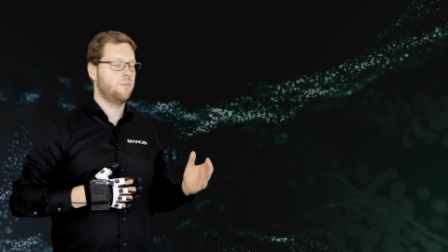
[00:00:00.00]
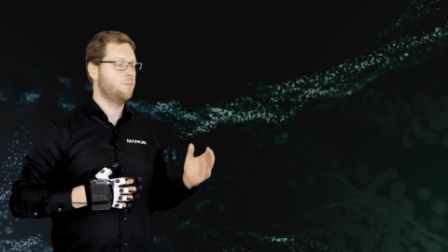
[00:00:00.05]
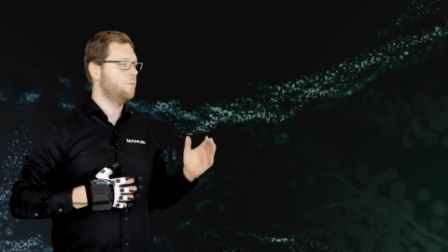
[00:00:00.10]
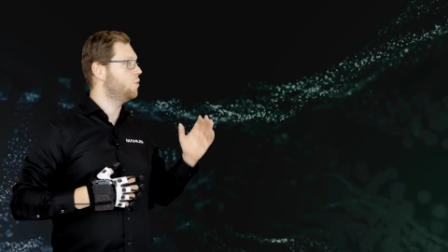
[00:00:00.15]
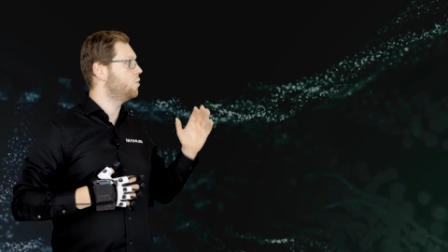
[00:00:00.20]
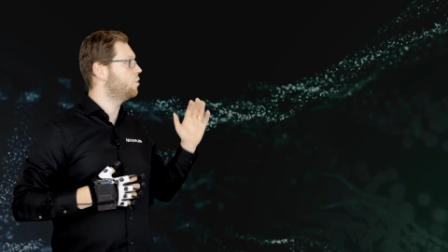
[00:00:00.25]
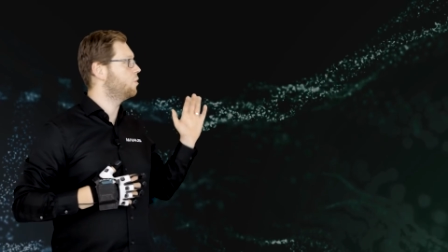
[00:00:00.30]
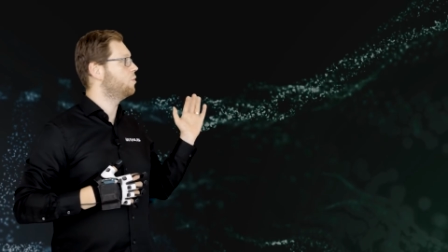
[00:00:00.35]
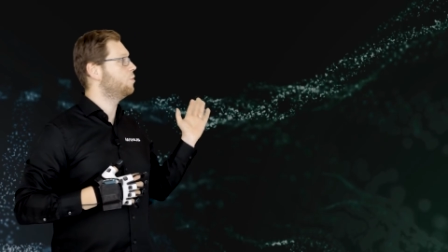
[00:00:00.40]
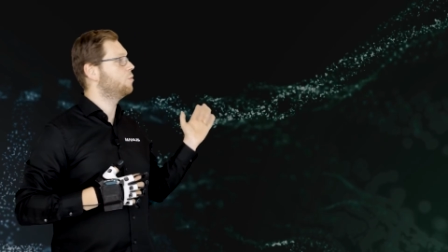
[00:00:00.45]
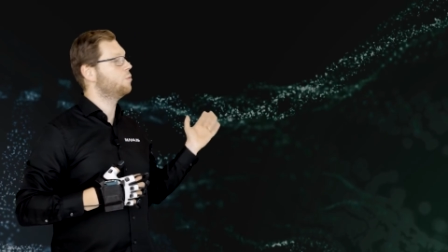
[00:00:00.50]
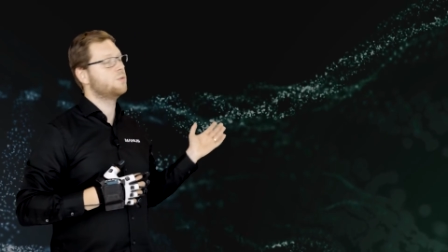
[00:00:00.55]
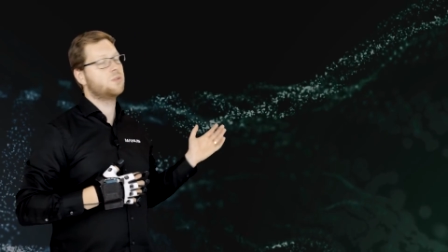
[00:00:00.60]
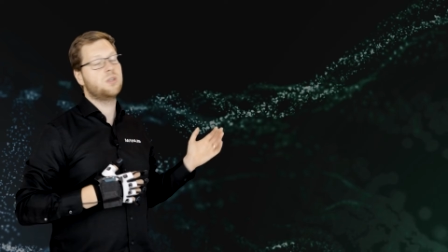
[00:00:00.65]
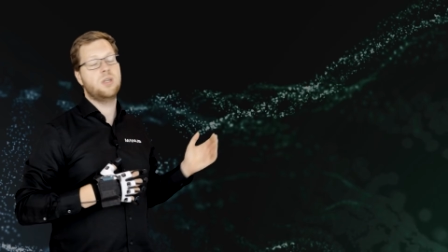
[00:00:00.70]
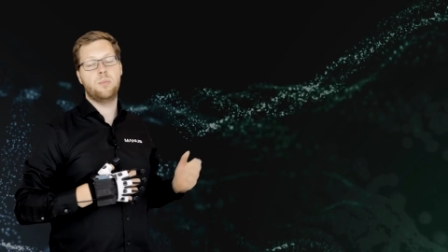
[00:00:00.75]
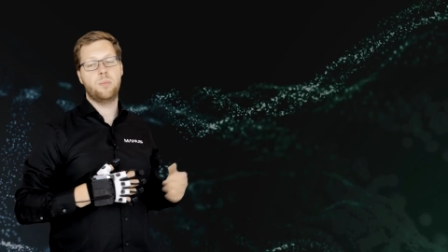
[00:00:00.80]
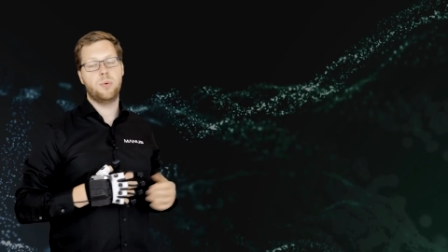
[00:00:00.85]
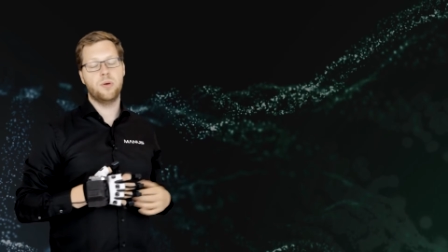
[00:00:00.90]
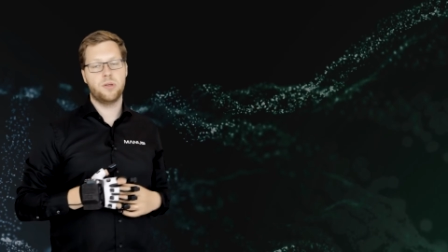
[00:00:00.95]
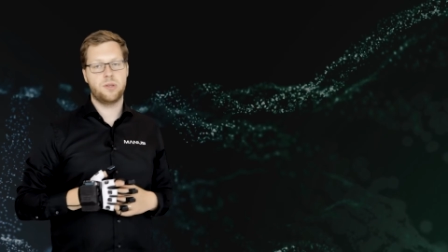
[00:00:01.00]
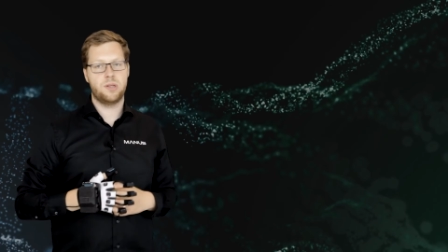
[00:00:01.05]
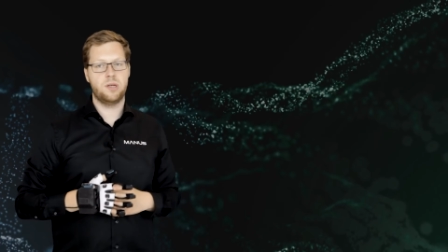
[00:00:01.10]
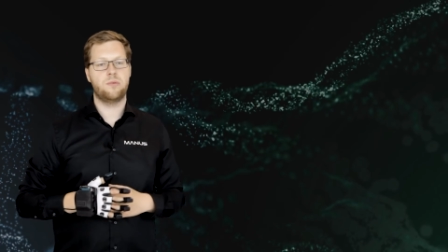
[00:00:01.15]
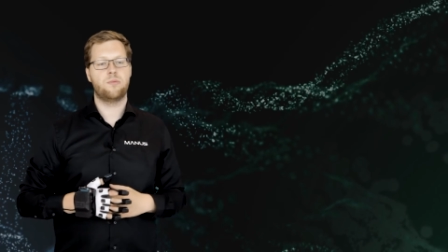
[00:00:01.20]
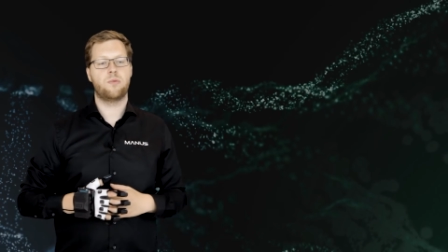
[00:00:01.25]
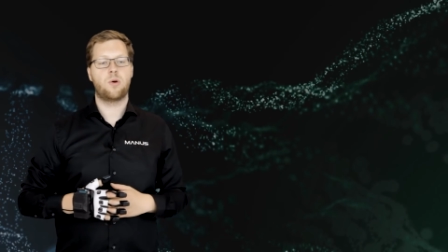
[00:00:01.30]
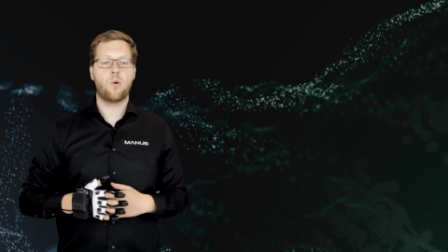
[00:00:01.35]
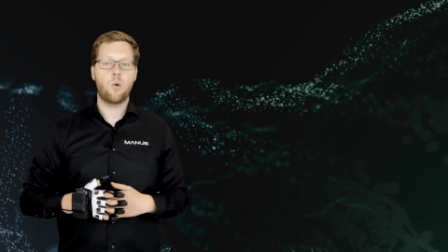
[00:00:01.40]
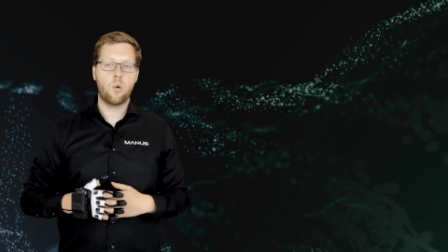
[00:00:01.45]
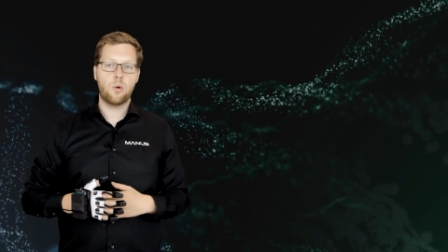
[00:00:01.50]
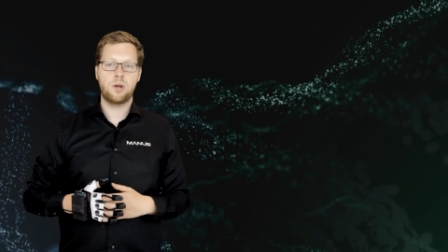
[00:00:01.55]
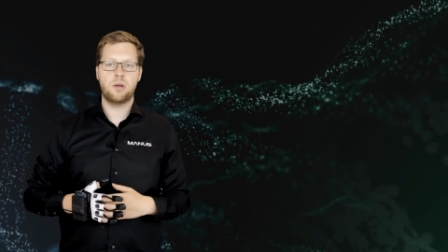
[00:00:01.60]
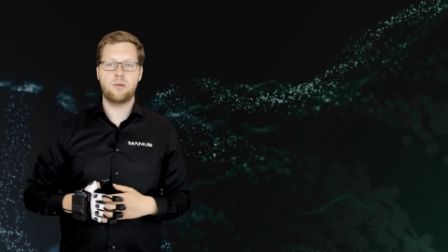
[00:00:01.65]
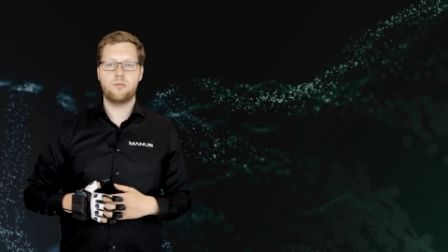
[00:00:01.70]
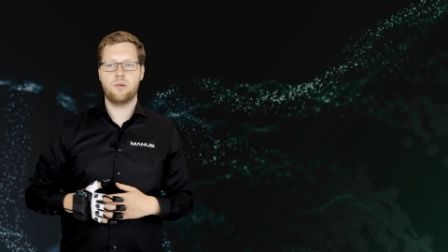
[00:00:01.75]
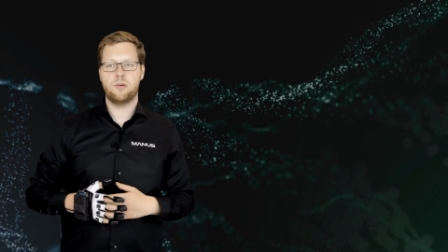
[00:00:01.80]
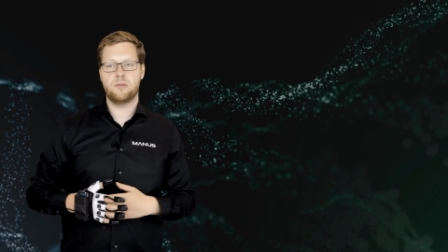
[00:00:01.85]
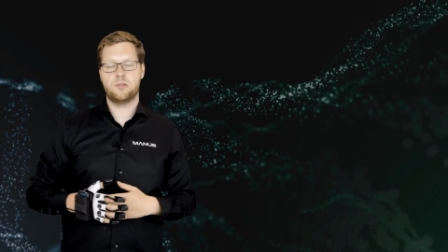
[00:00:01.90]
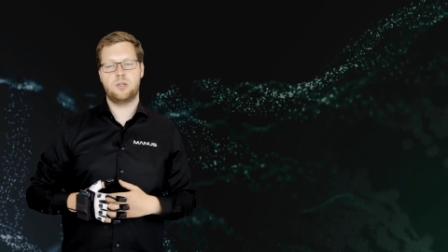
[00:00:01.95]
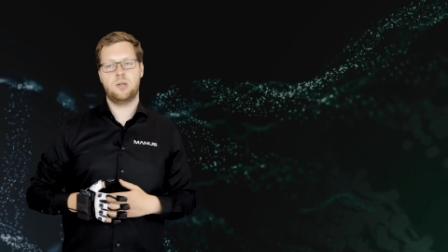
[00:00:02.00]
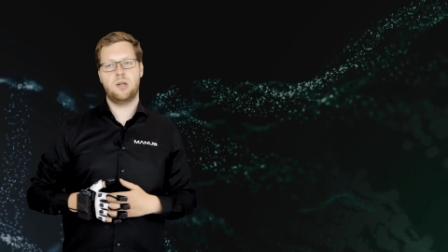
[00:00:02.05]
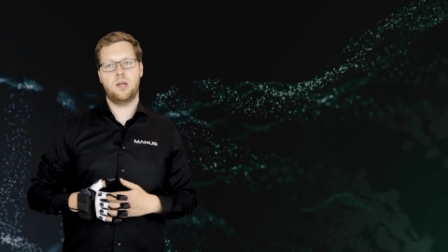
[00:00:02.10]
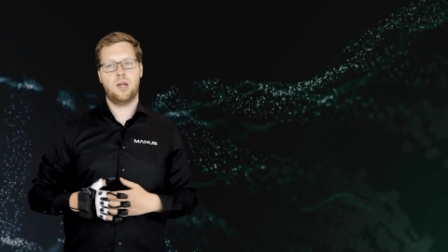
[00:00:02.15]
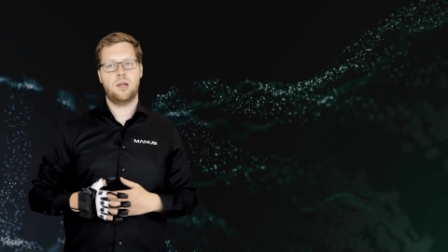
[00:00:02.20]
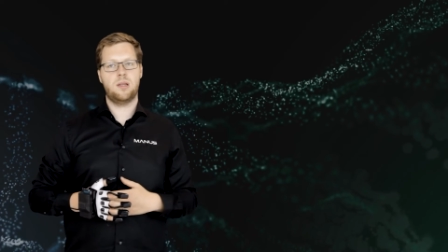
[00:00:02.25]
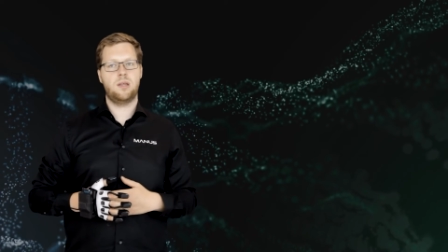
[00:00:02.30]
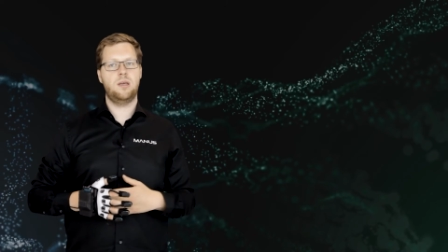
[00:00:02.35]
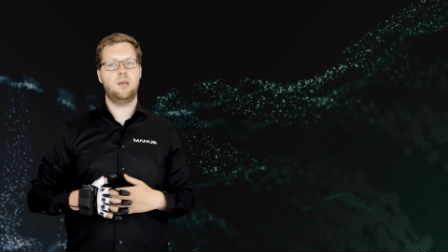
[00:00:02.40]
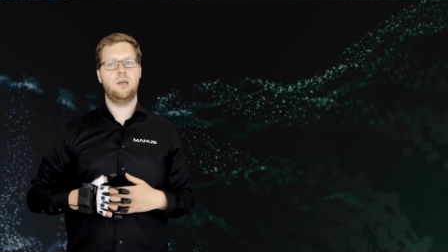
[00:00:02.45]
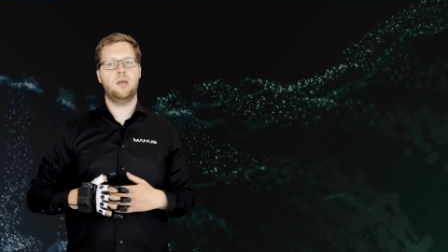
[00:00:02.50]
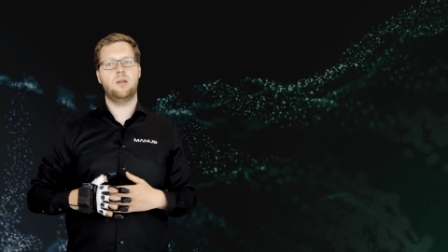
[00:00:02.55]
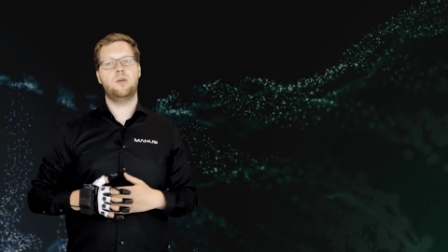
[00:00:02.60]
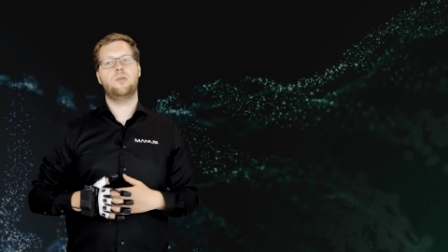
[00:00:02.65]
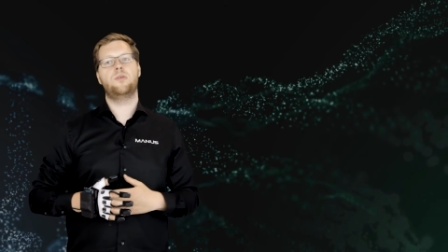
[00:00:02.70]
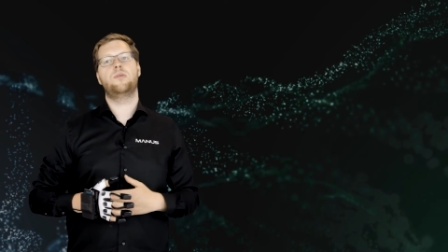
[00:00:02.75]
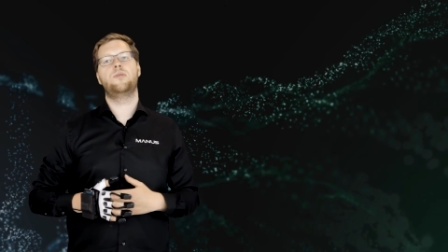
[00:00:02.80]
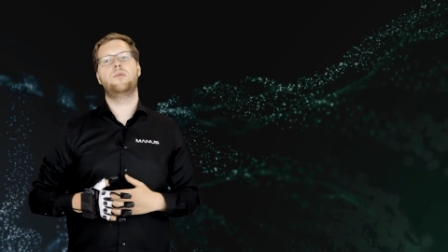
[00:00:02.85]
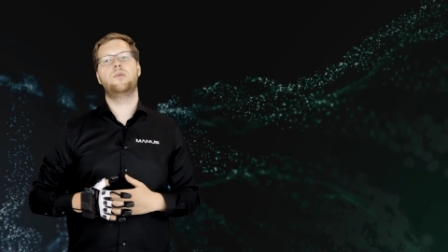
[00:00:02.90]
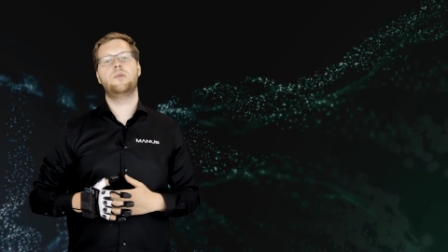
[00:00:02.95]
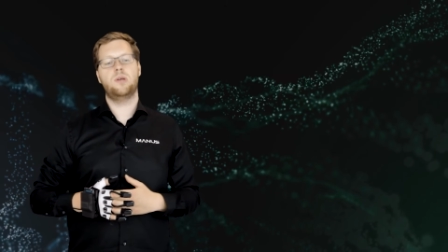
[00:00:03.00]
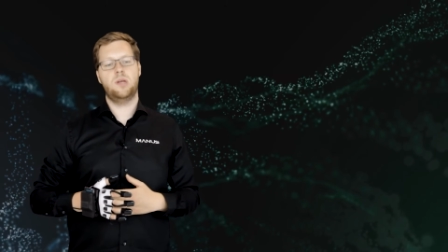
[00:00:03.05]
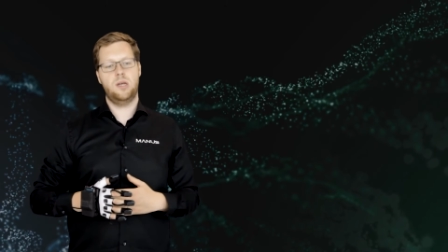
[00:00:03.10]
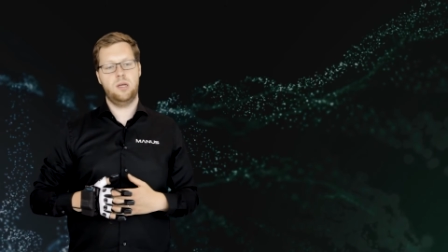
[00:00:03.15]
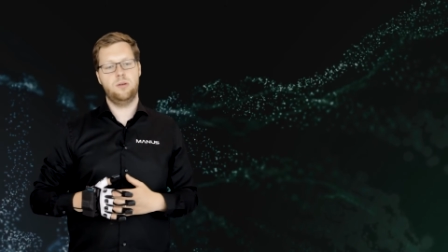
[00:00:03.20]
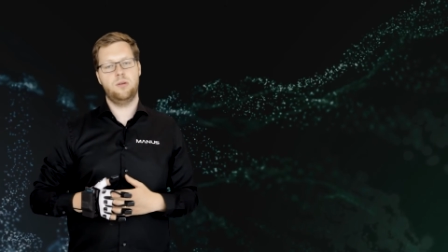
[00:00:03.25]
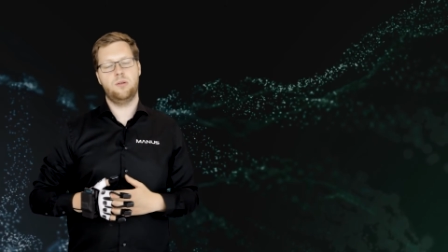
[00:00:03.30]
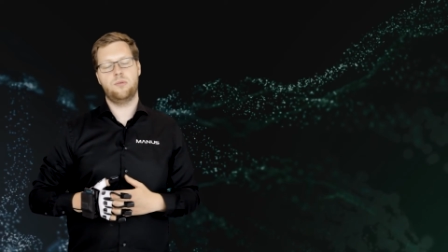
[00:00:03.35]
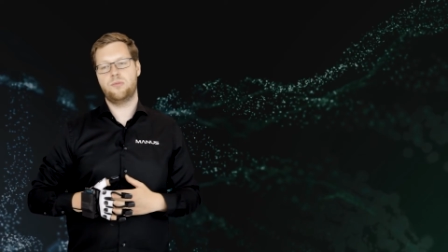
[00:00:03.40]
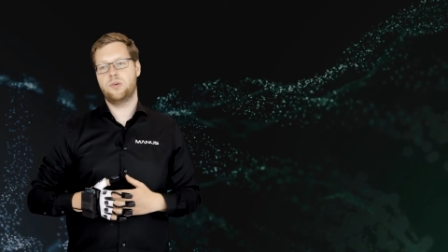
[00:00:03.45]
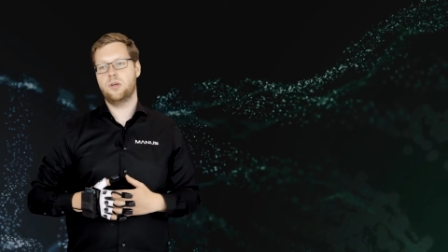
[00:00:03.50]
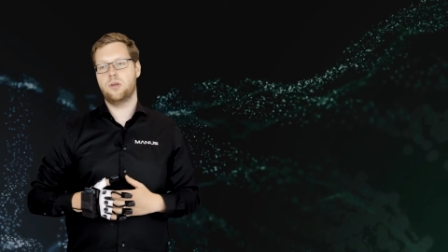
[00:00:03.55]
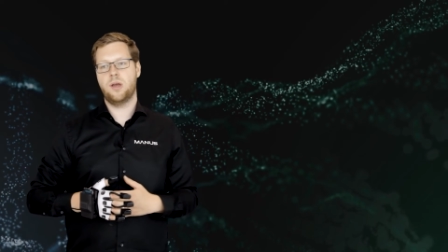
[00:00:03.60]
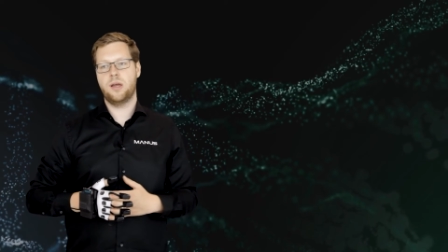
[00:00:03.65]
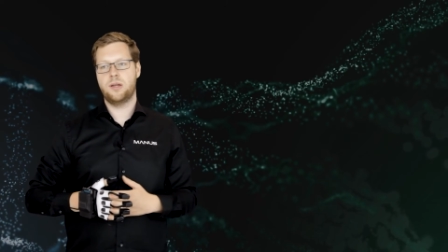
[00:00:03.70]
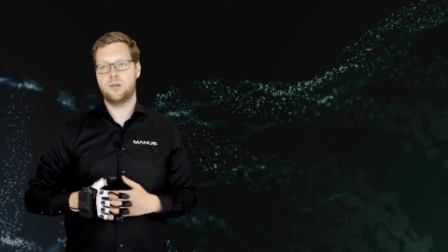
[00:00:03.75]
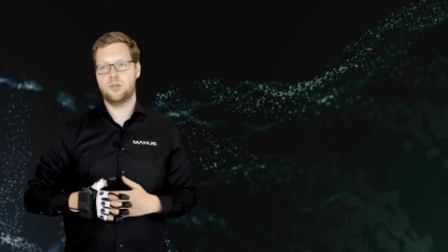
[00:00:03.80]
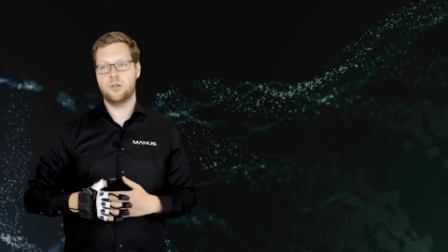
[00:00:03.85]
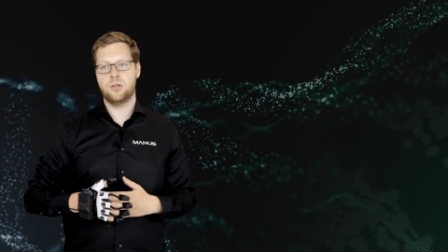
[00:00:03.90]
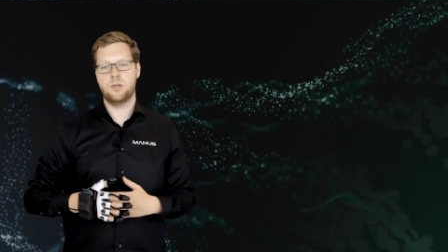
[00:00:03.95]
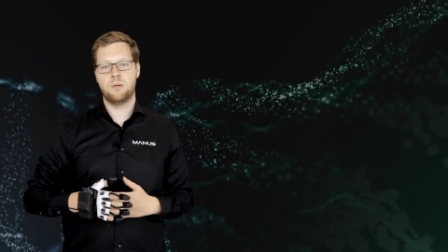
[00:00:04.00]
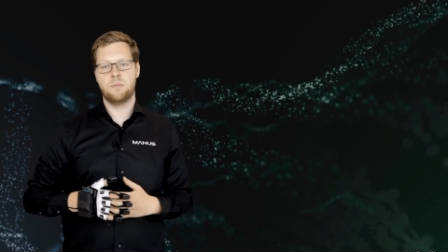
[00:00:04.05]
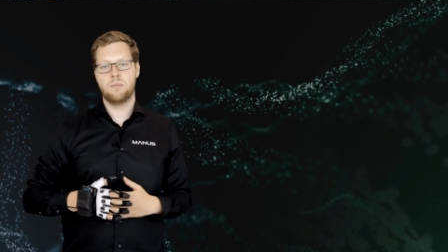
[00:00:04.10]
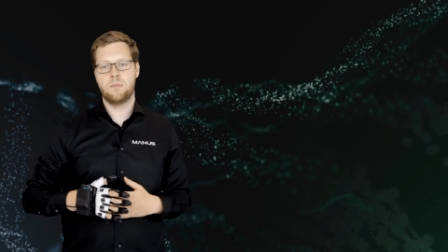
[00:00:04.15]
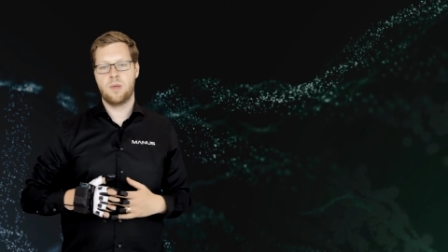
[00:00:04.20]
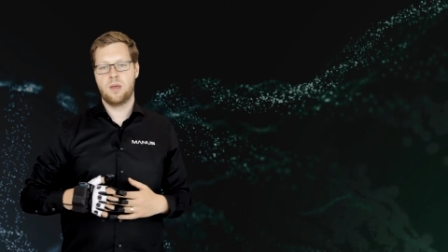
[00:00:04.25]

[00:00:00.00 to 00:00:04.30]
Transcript: You can use the built-in recording functionality in Unreal Engine,